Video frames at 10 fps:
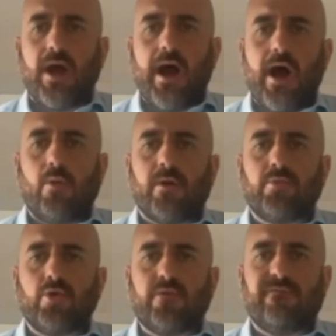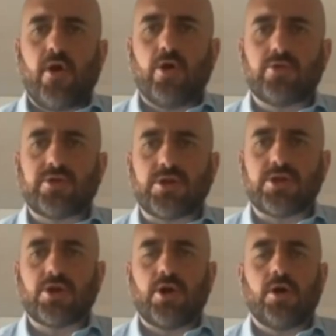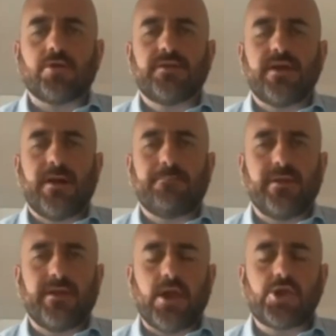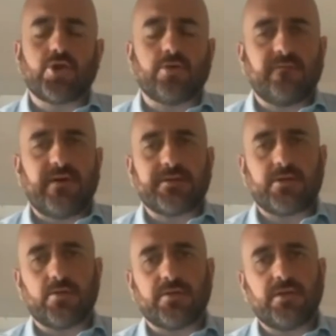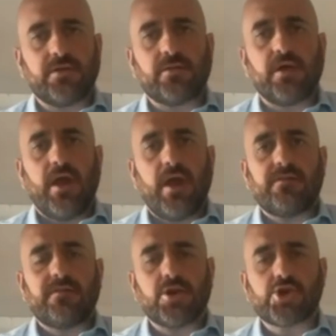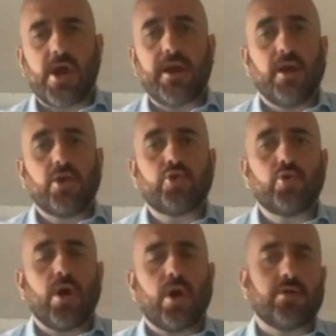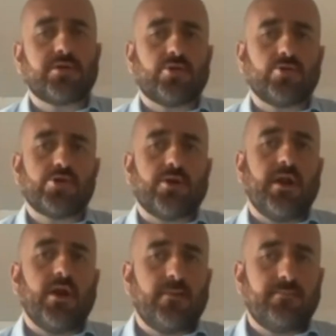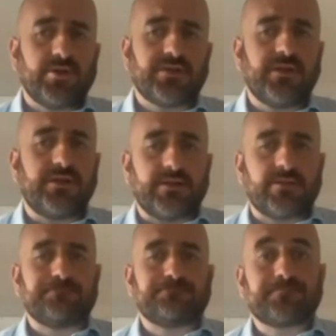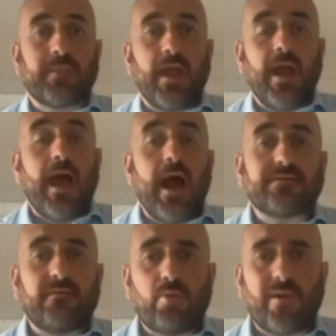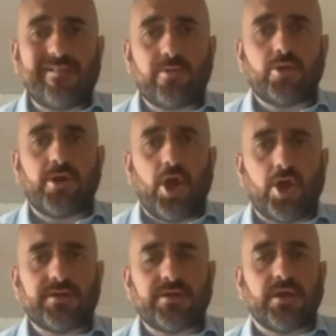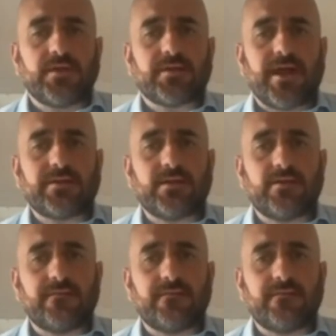our book focuses on the application of Article 6 ACHR to constitutional proceedings. As everyone surely knows, starting